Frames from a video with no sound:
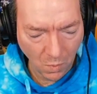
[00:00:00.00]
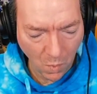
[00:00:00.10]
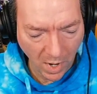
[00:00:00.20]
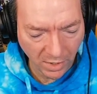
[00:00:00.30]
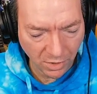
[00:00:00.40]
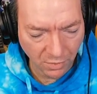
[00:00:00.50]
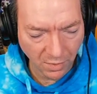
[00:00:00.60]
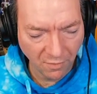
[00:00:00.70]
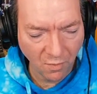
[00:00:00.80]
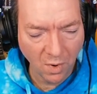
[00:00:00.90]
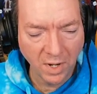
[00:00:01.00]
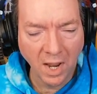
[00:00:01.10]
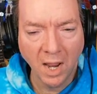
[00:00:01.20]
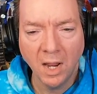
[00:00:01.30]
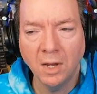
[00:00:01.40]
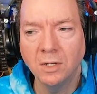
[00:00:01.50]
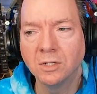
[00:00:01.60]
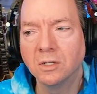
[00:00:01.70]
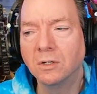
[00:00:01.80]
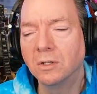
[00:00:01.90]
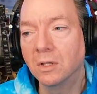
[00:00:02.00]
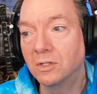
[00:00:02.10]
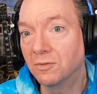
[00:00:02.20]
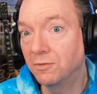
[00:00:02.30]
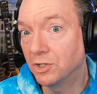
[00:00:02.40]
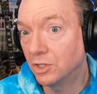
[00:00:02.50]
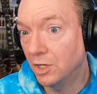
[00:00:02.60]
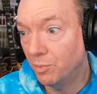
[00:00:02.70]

wait the 3 or 4 days until it's officially